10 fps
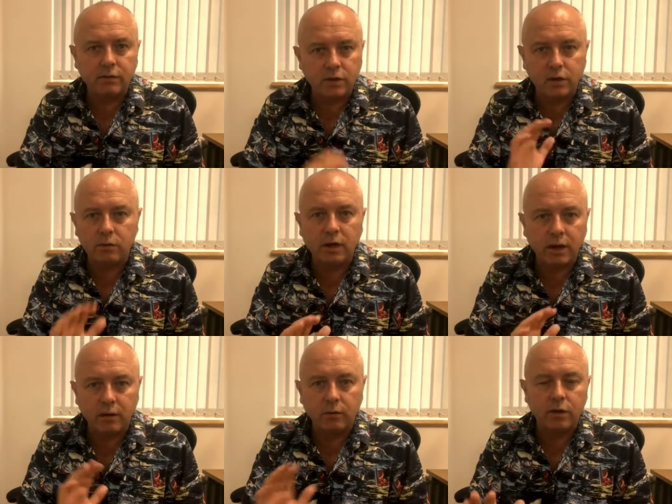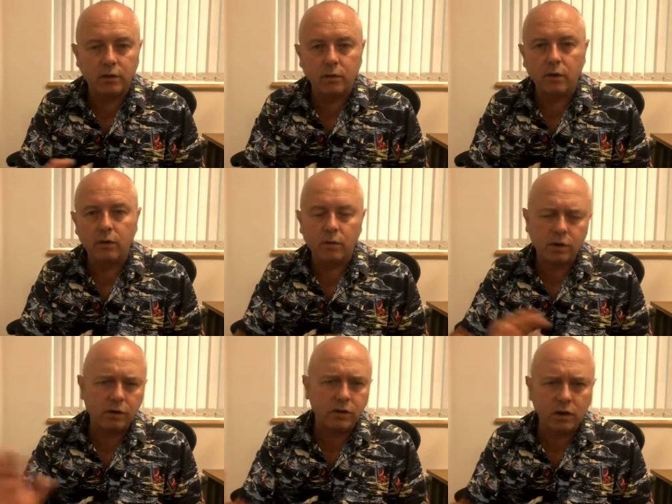of what you like and what you want and what
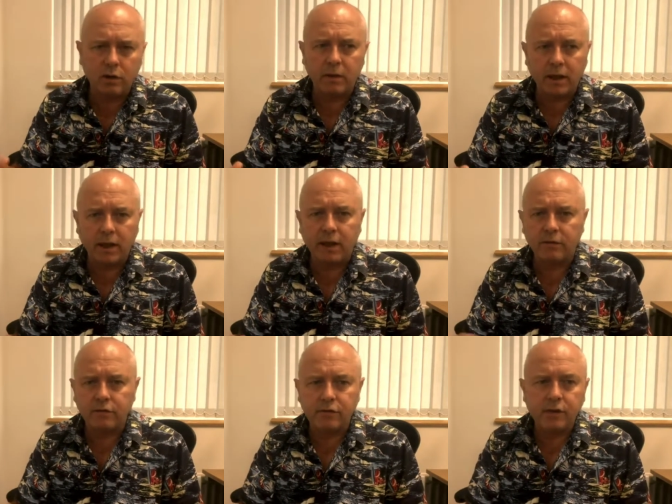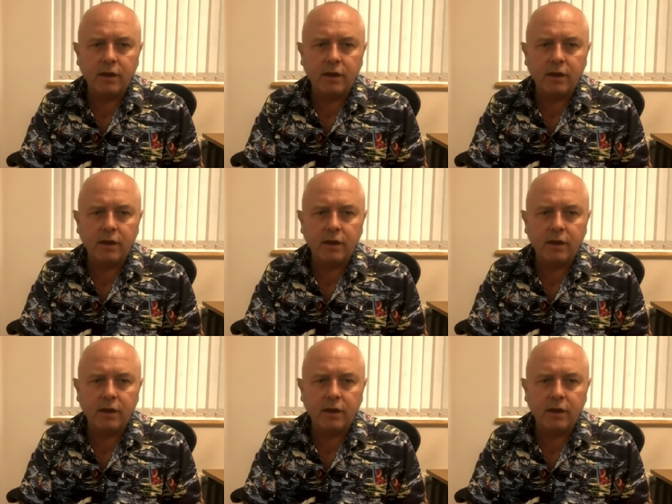you'd normally have.